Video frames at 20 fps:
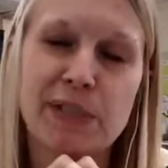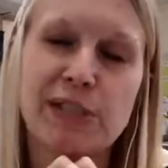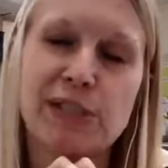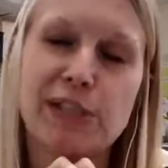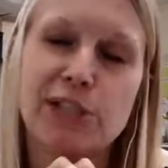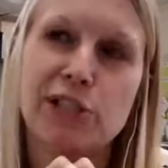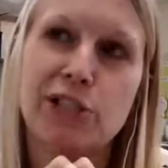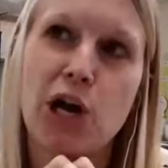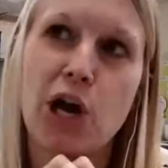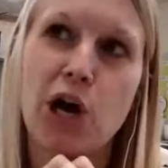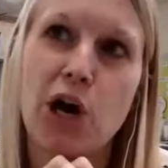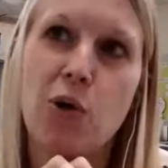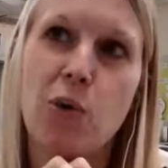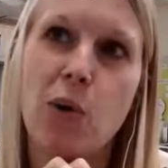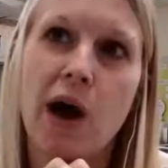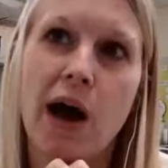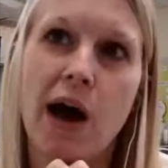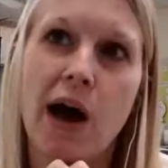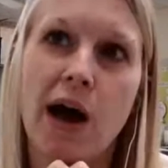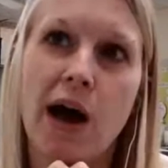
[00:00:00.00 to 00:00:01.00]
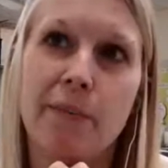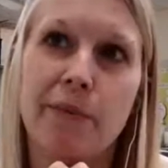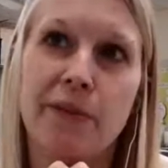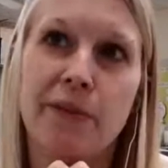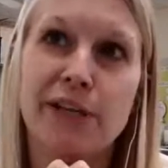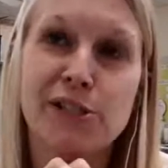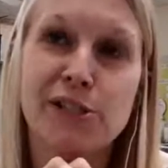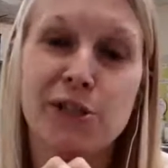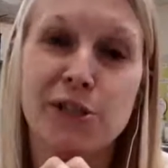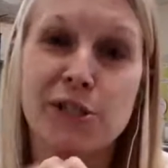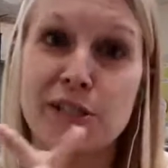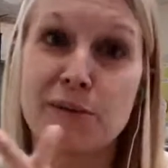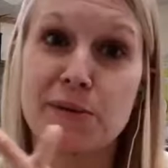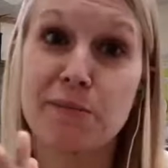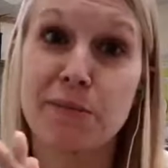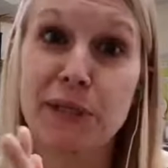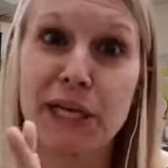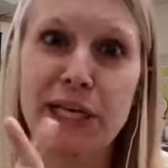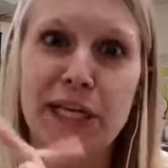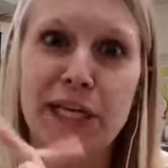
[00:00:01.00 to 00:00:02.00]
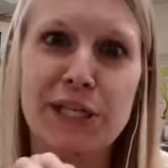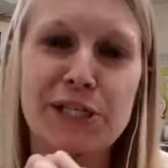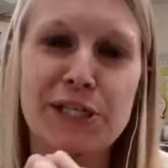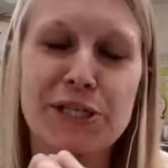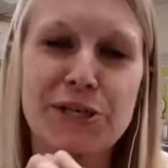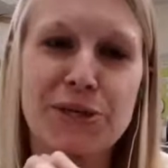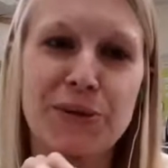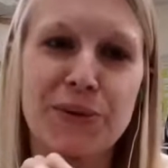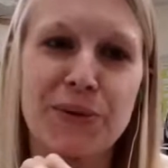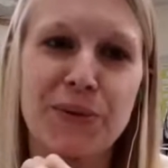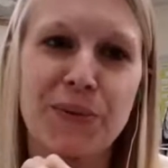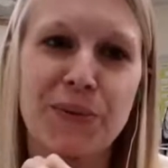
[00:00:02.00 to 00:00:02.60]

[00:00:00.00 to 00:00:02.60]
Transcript: So um, this took some playing too.